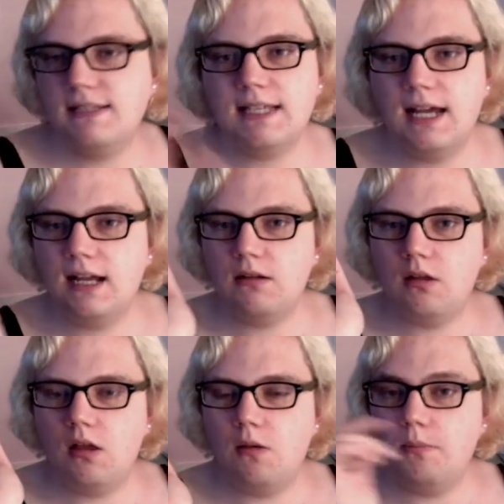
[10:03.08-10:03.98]
kind of,
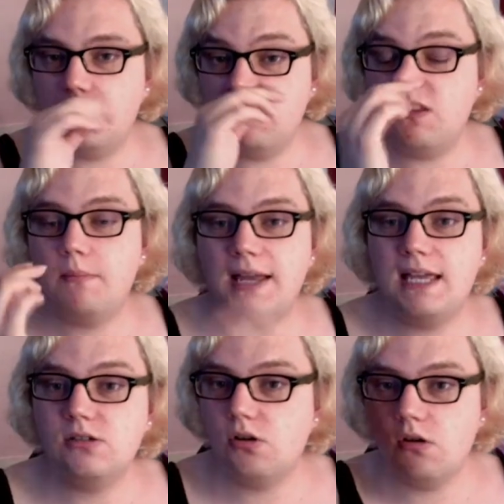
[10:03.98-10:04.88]
even though my hair's
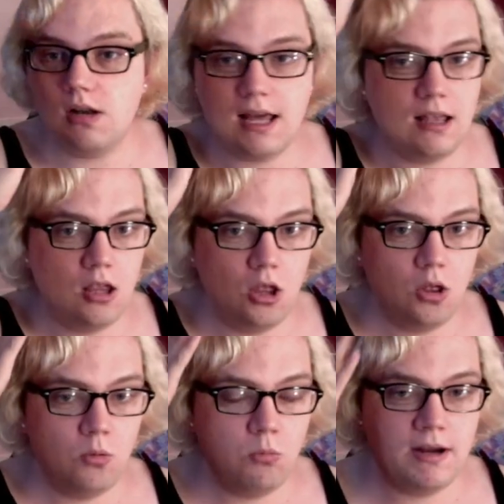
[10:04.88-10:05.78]
curler,
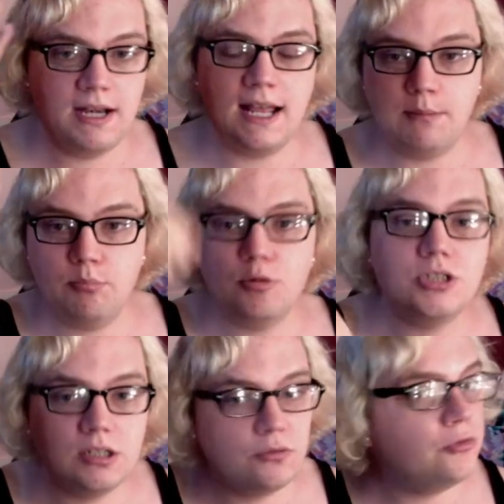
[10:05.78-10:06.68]
when I brush
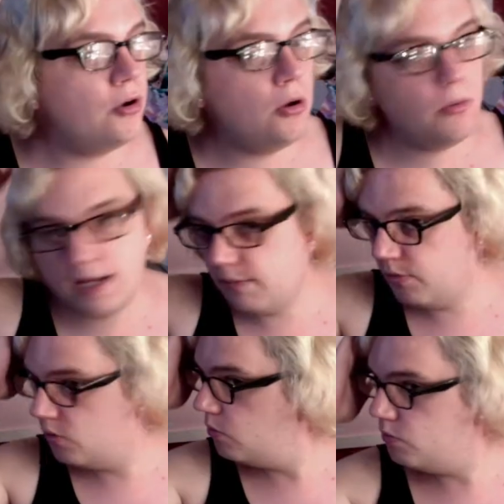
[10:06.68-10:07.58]
it through it
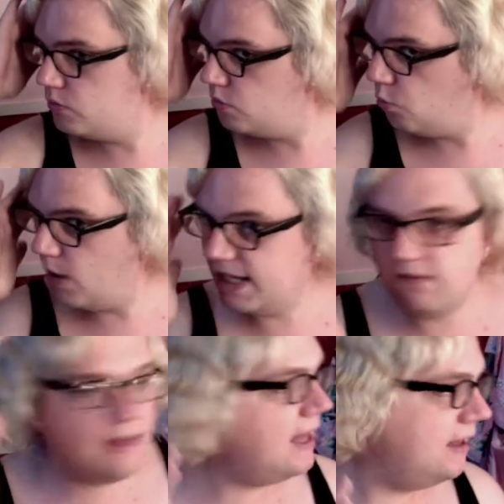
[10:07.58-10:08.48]
becomes wavier